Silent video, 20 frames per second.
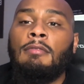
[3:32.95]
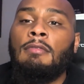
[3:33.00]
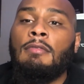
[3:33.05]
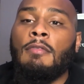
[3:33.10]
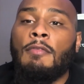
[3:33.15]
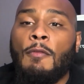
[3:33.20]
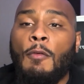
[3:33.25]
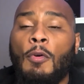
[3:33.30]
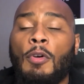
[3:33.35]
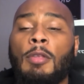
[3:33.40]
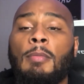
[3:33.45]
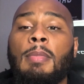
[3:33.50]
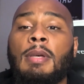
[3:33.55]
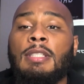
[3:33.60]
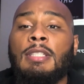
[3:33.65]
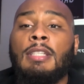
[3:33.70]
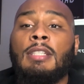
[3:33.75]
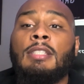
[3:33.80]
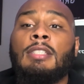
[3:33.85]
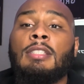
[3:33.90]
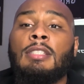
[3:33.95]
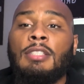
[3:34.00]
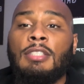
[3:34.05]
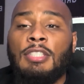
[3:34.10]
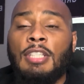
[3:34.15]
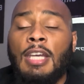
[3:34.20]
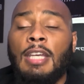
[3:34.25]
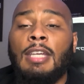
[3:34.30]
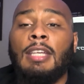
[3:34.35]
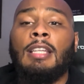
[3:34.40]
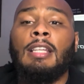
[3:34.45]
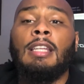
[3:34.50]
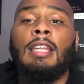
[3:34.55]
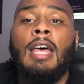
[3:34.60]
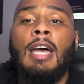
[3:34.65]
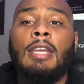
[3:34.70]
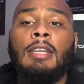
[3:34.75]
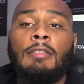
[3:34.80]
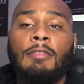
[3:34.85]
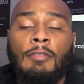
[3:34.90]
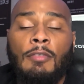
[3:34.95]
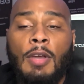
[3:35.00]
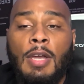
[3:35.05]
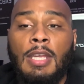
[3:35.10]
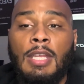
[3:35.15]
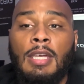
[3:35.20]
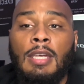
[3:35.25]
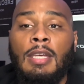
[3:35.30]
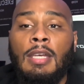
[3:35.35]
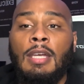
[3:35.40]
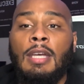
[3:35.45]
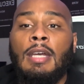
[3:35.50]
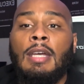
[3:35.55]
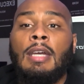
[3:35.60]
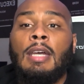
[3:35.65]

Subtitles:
for the business checking line of credit.